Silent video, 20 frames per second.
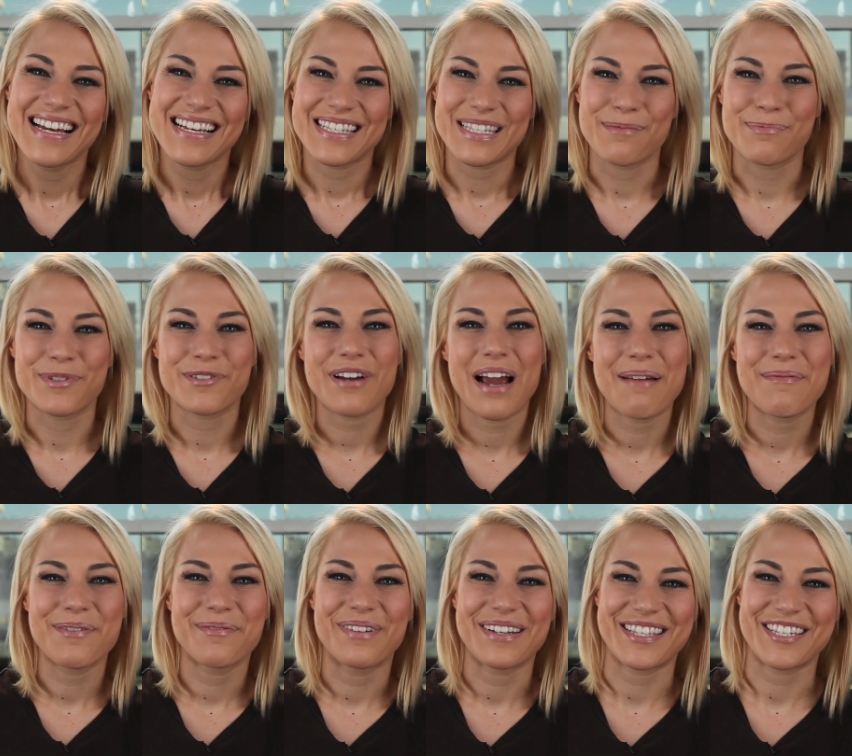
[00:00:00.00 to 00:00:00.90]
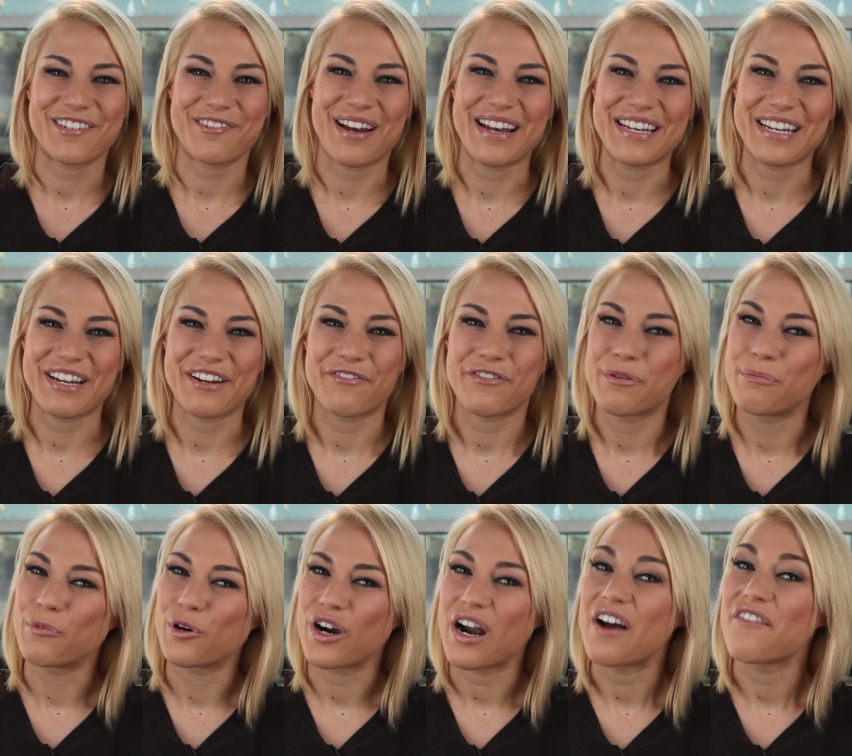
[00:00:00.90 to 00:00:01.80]
Subscribe to What's Trending for
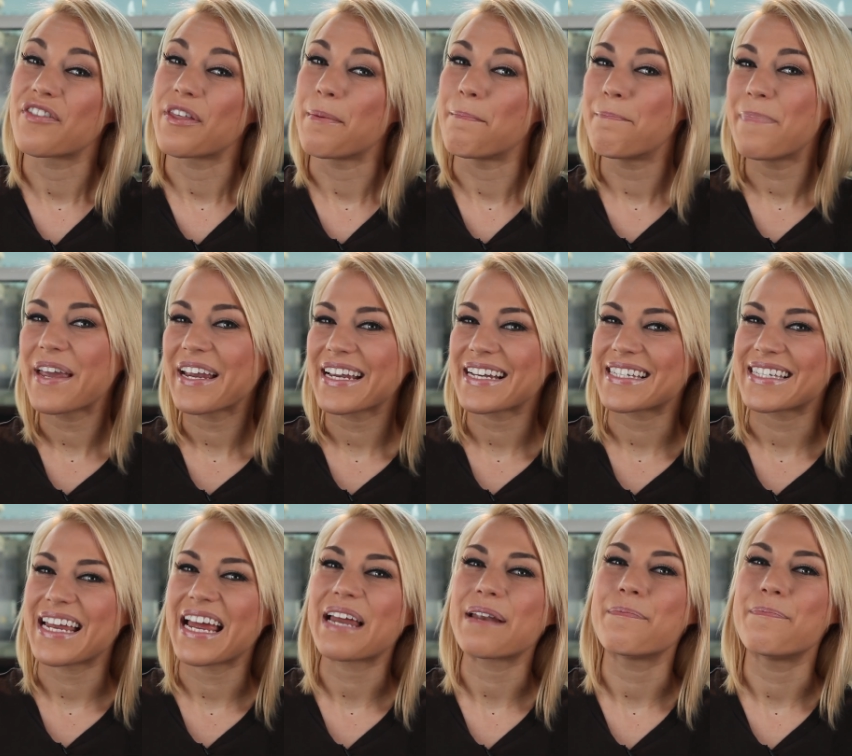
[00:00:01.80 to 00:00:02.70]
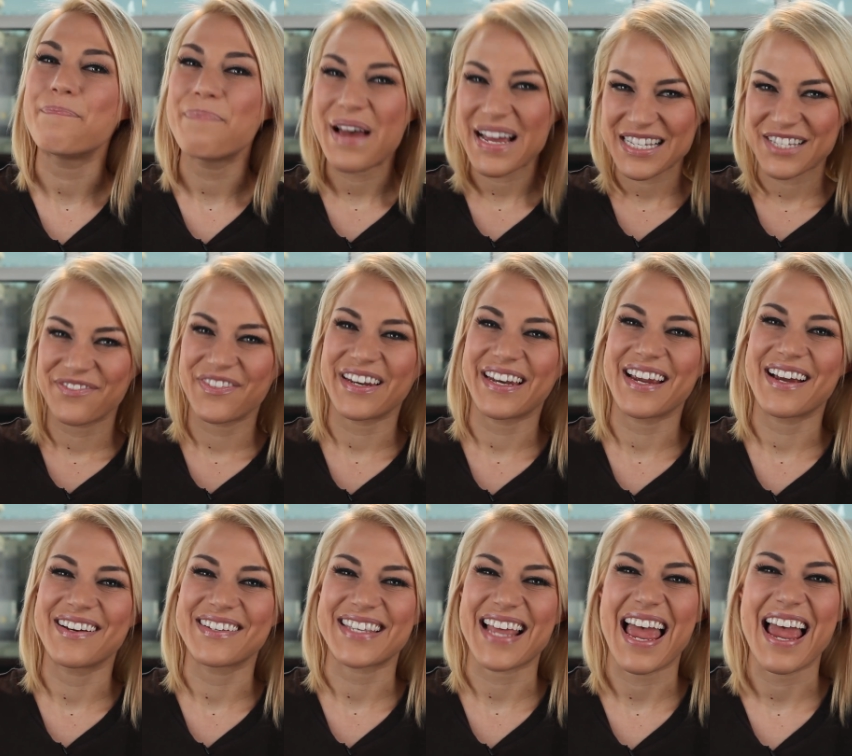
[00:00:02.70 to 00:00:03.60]
more of the biggest and best
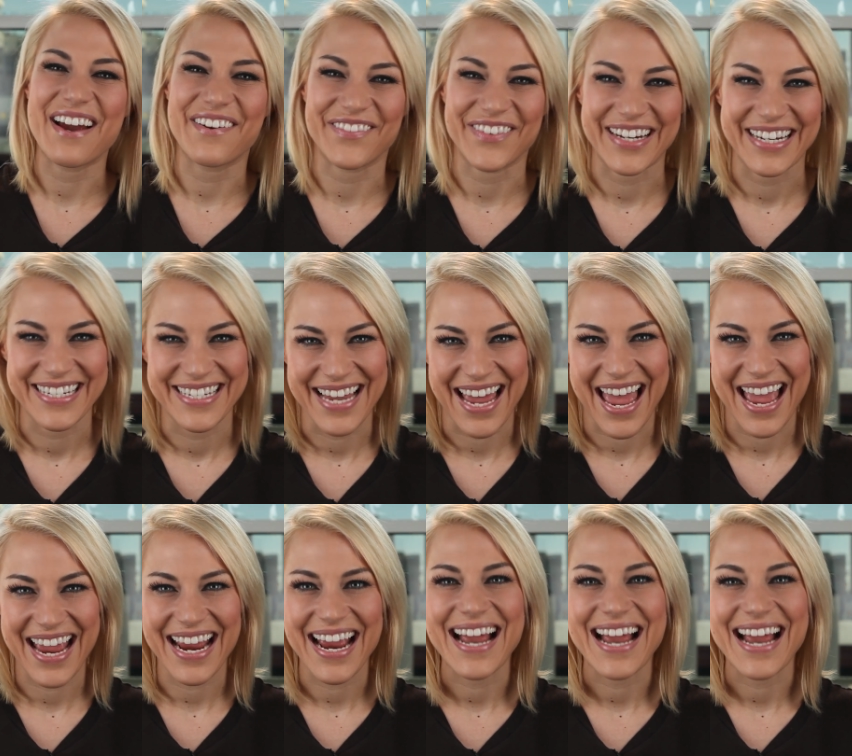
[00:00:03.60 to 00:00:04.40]
videos every day,